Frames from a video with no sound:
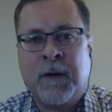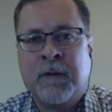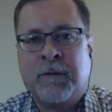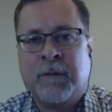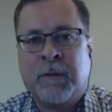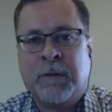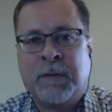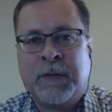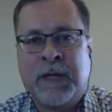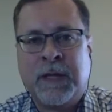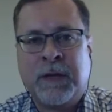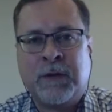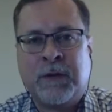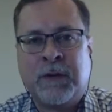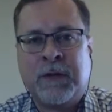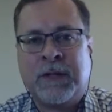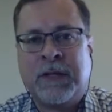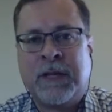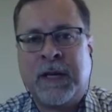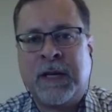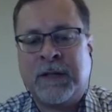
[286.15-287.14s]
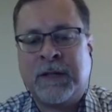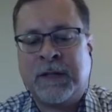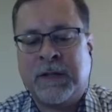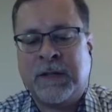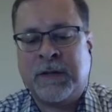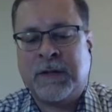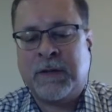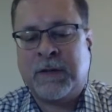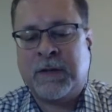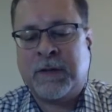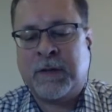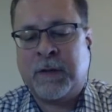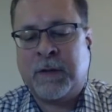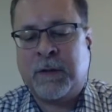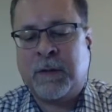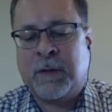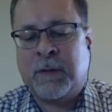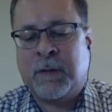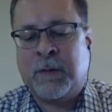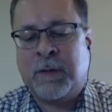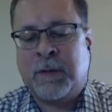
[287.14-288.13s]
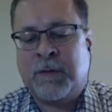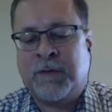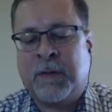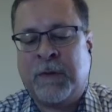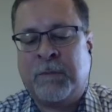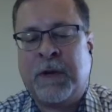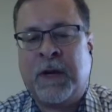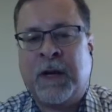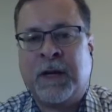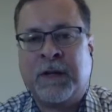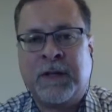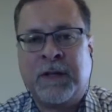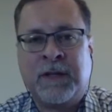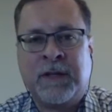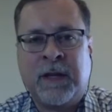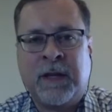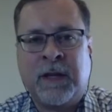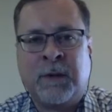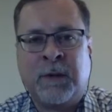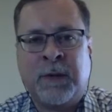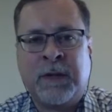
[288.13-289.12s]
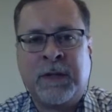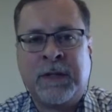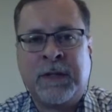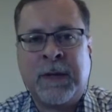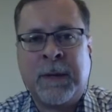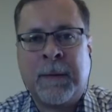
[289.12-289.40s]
from t-shirt sizes to Fibonacci sequence.